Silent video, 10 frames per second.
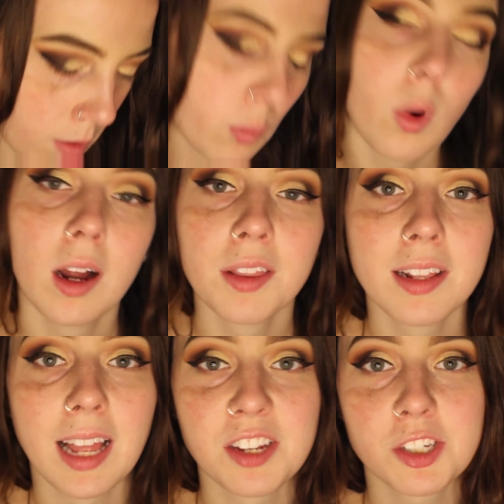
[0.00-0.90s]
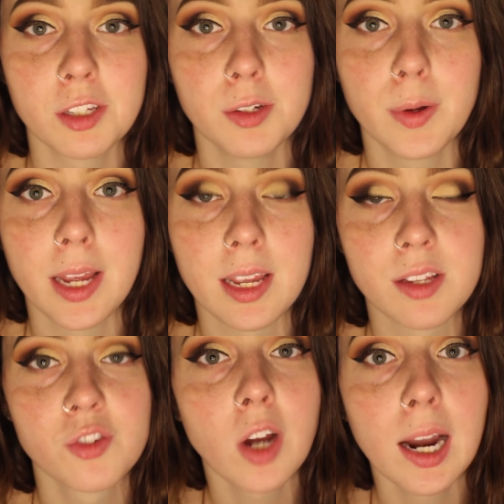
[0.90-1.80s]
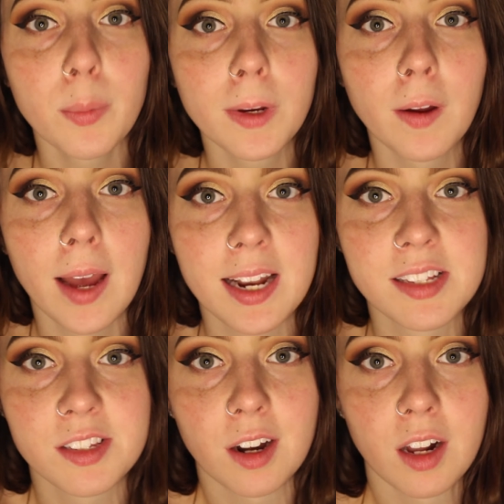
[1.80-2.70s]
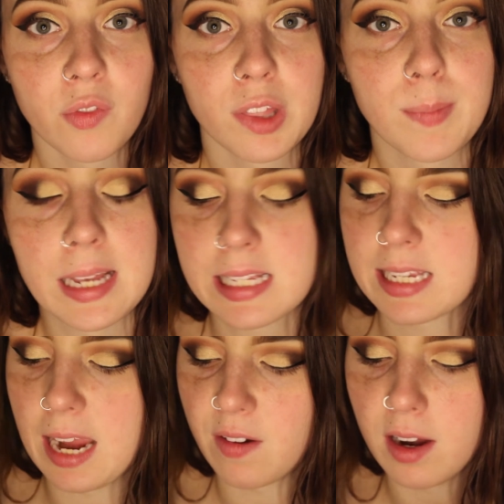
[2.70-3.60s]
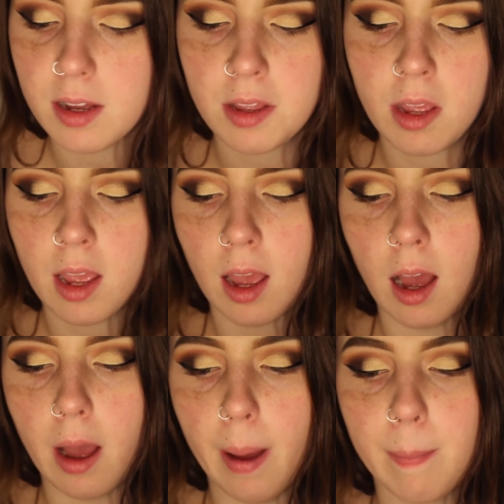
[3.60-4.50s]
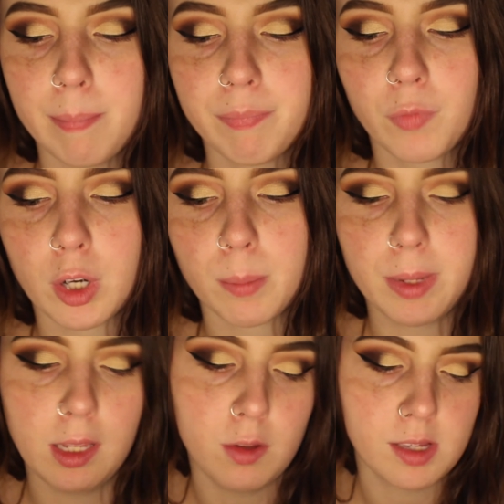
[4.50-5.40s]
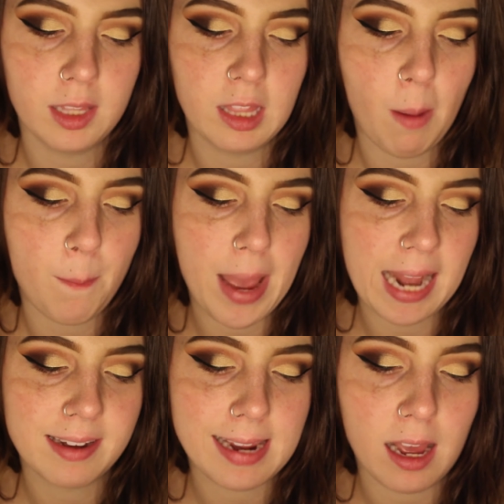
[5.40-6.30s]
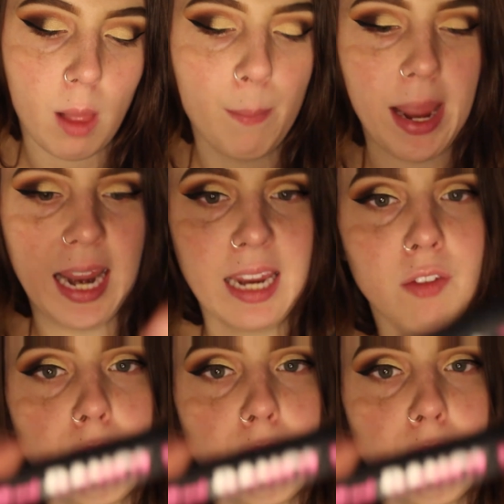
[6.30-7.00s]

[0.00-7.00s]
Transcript: While the lash glue is drying, we're going to go ahead and start off with mascara. We're going to be using the Bad Gal Bang